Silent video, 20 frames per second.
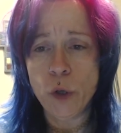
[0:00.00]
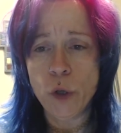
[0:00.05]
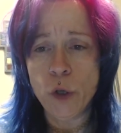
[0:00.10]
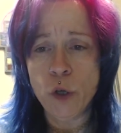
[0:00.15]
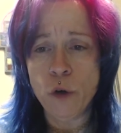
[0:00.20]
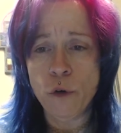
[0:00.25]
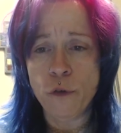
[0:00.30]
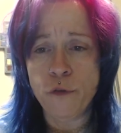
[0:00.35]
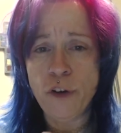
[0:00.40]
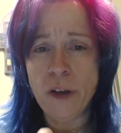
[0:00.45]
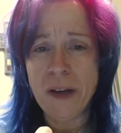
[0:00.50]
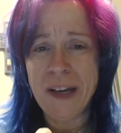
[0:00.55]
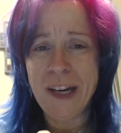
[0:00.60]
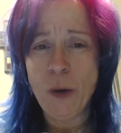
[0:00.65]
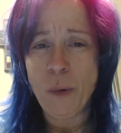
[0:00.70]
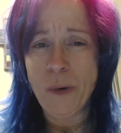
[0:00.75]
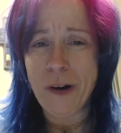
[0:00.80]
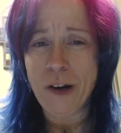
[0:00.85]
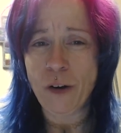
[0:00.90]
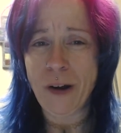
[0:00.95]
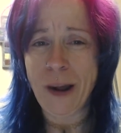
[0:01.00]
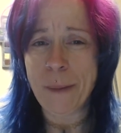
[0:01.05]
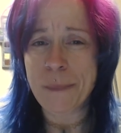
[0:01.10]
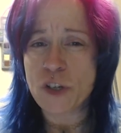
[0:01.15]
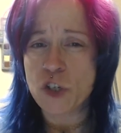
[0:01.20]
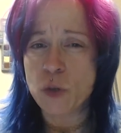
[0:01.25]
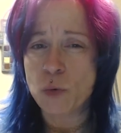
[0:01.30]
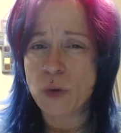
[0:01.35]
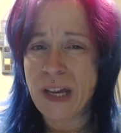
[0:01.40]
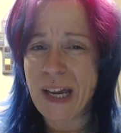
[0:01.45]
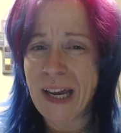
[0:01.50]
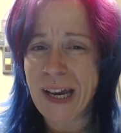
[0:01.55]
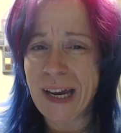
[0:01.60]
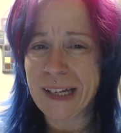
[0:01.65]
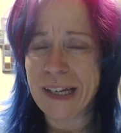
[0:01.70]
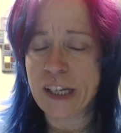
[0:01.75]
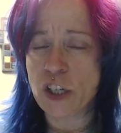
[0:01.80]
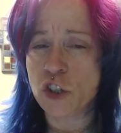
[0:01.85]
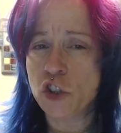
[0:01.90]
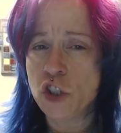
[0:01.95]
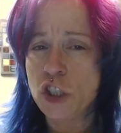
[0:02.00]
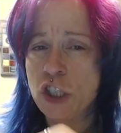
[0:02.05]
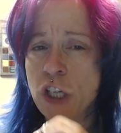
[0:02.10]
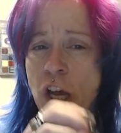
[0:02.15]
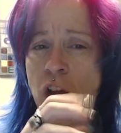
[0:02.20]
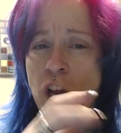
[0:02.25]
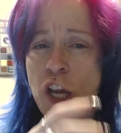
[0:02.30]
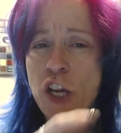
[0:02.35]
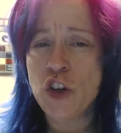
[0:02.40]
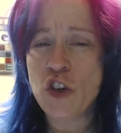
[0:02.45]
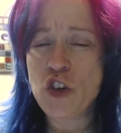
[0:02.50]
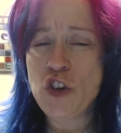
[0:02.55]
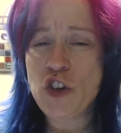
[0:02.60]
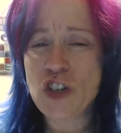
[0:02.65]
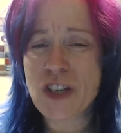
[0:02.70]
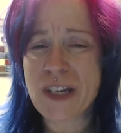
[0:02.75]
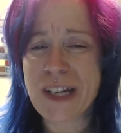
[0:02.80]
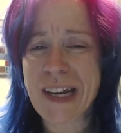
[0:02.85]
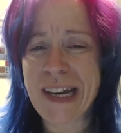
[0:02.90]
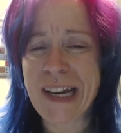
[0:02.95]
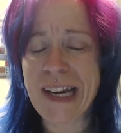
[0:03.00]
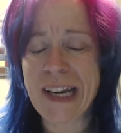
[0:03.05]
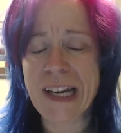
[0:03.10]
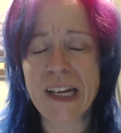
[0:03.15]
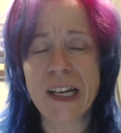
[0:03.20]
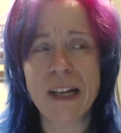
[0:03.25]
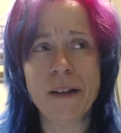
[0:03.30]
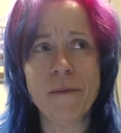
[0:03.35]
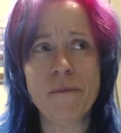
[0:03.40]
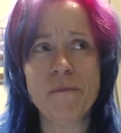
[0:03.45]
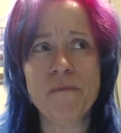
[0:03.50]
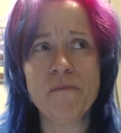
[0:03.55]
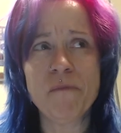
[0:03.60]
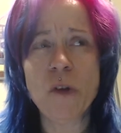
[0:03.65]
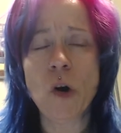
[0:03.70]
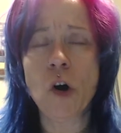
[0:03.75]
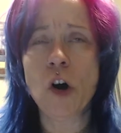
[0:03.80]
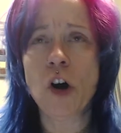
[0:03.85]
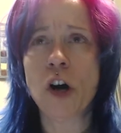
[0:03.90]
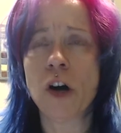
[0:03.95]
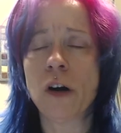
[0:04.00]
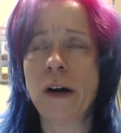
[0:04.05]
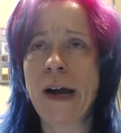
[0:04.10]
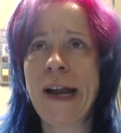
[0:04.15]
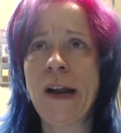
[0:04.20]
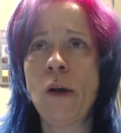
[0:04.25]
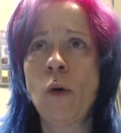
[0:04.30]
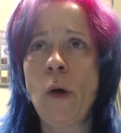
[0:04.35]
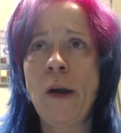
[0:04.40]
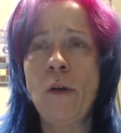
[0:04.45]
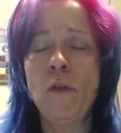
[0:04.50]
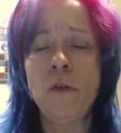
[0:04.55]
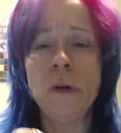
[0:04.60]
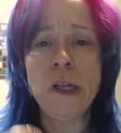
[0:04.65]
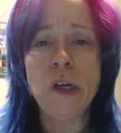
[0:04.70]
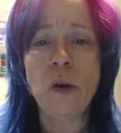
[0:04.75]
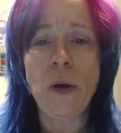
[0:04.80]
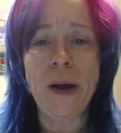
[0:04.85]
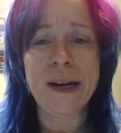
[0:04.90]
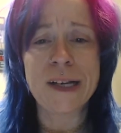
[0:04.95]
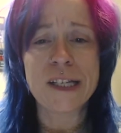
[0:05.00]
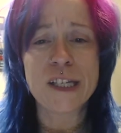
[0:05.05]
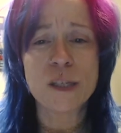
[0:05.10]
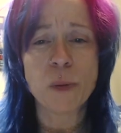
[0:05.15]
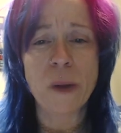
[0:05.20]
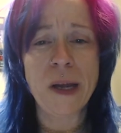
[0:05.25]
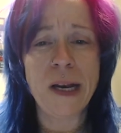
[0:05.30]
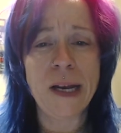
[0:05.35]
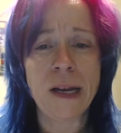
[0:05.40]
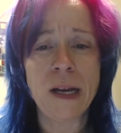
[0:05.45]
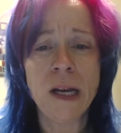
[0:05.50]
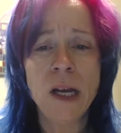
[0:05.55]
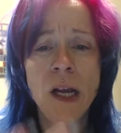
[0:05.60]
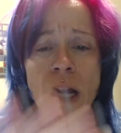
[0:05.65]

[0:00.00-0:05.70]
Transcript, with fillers: you feel like you want to cry, but you can't, like, you're just, you're just like, oh, I don't, I don't really know how to explain it,